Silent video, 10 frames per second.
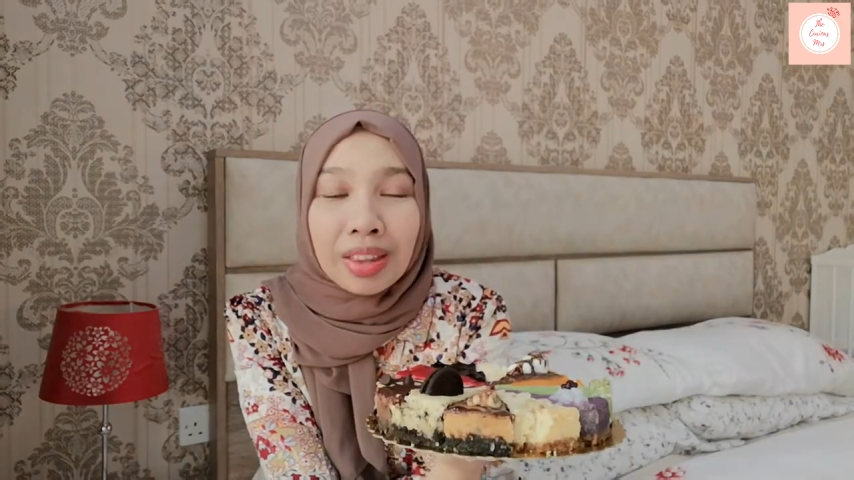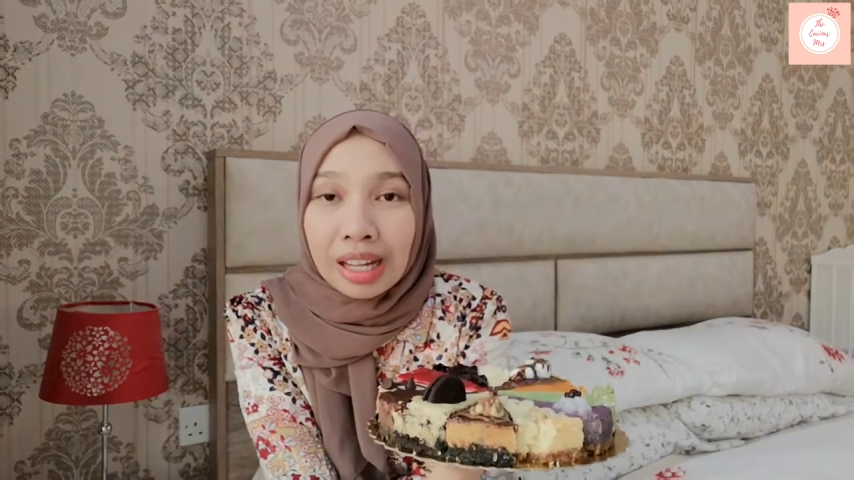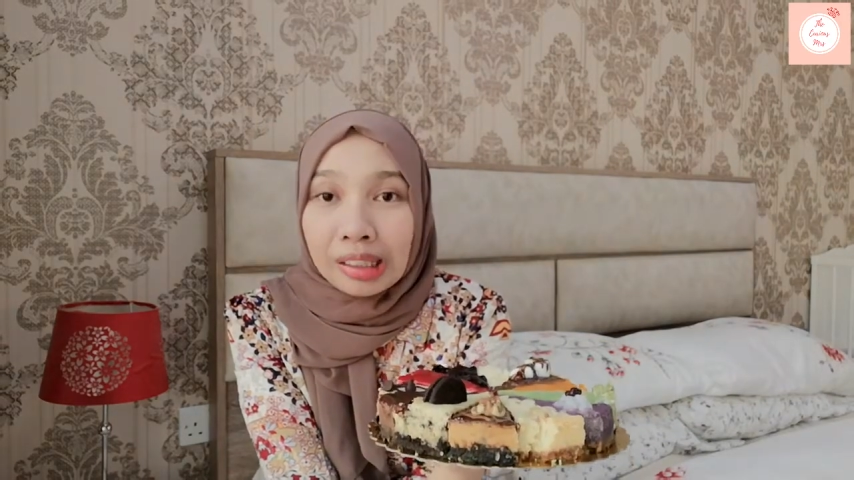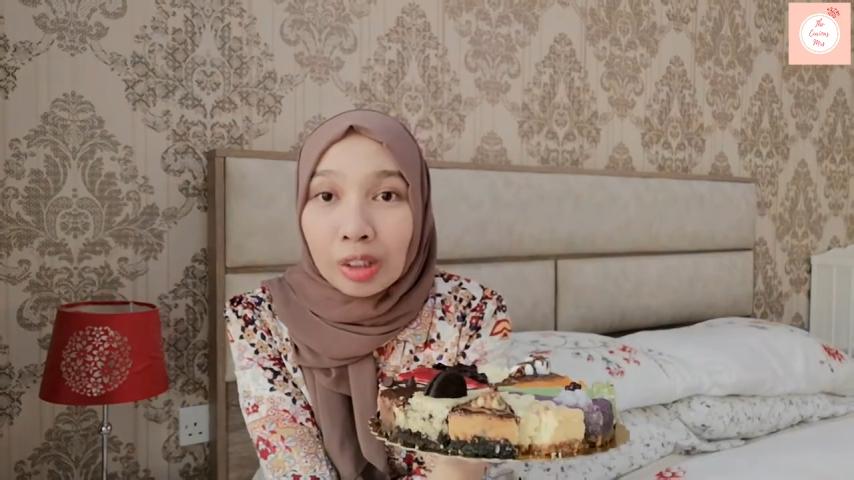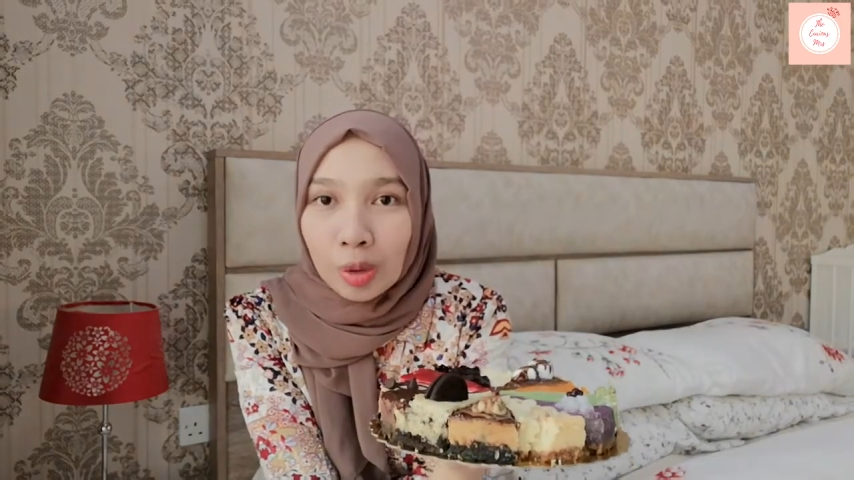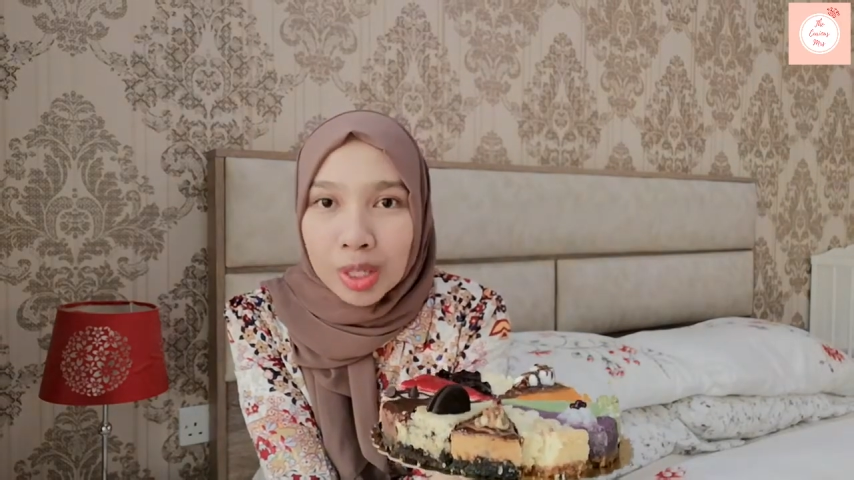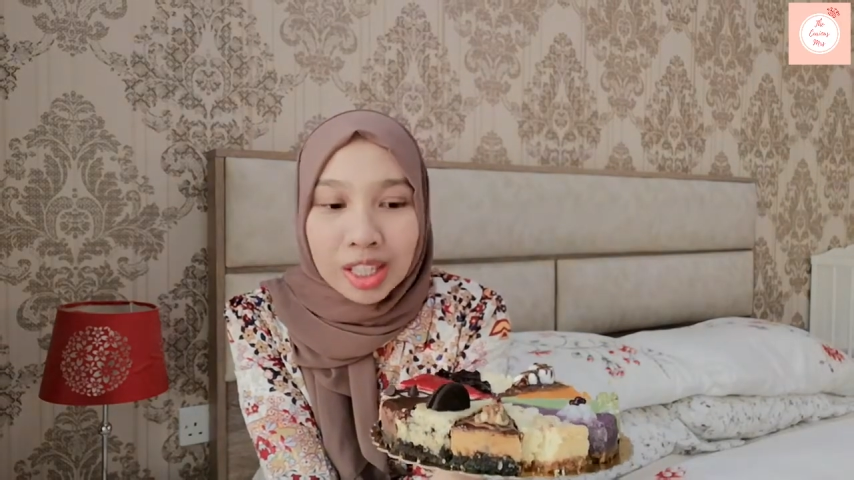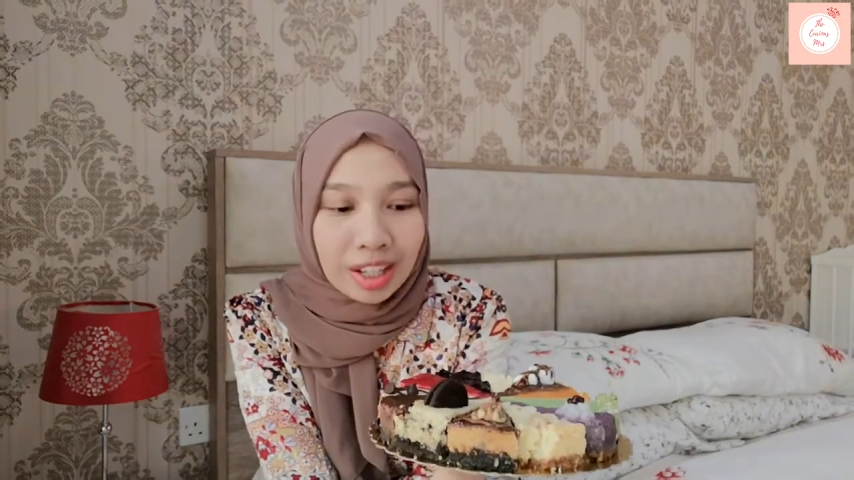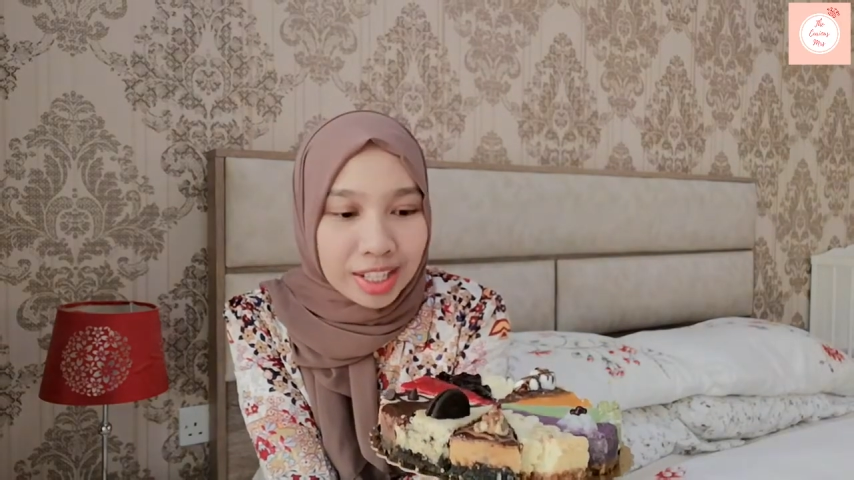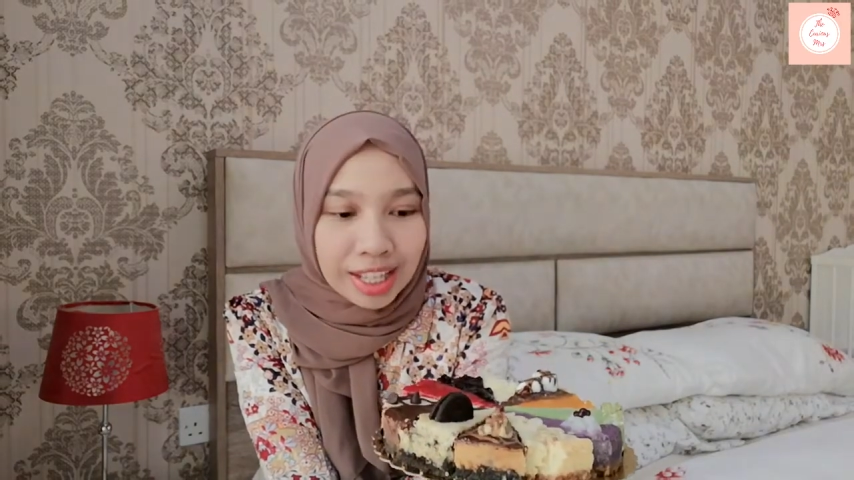that no
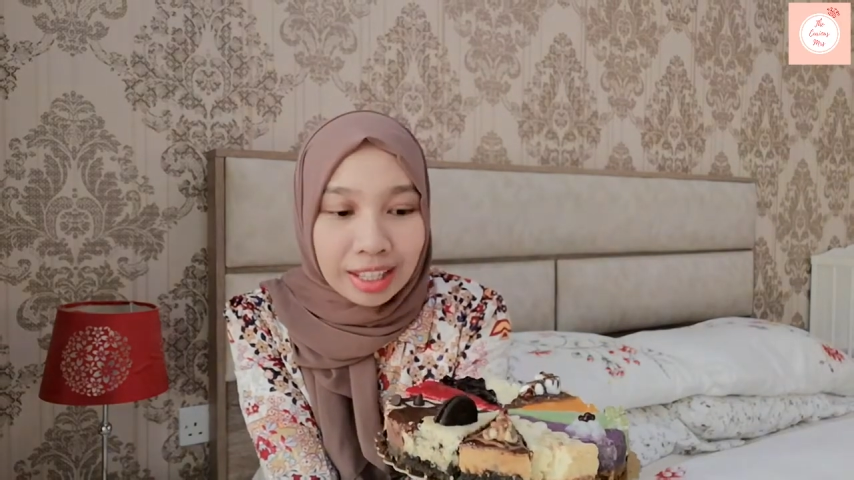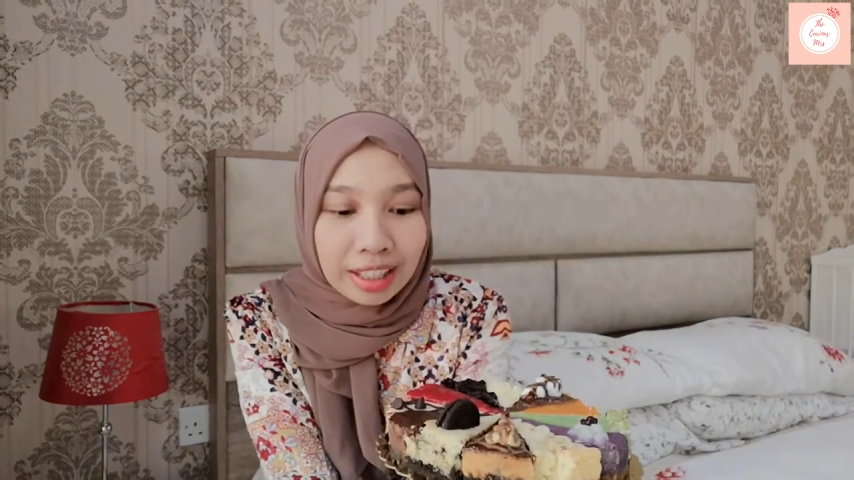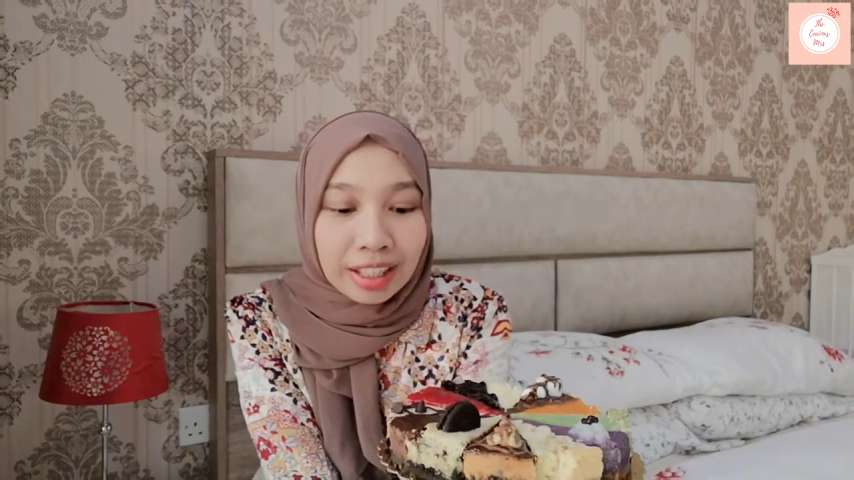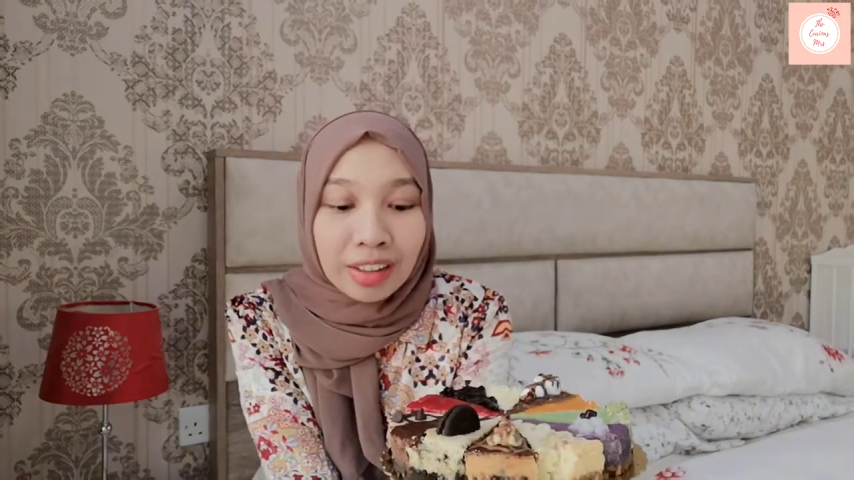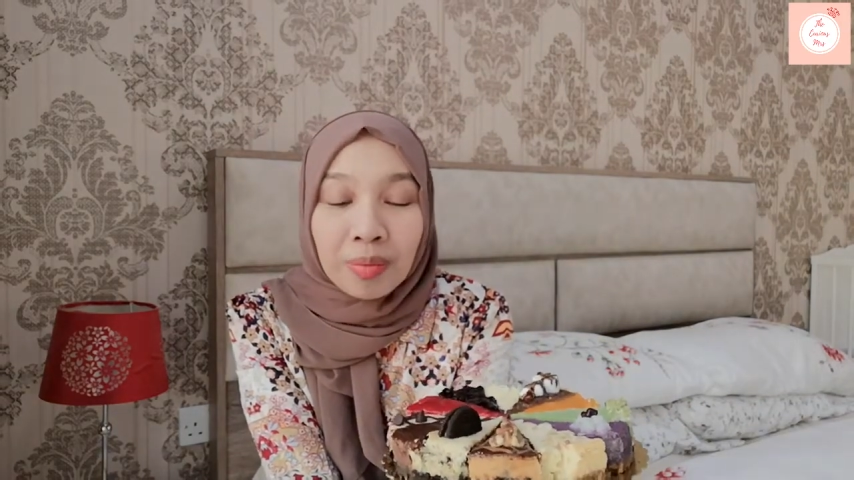one's gonna send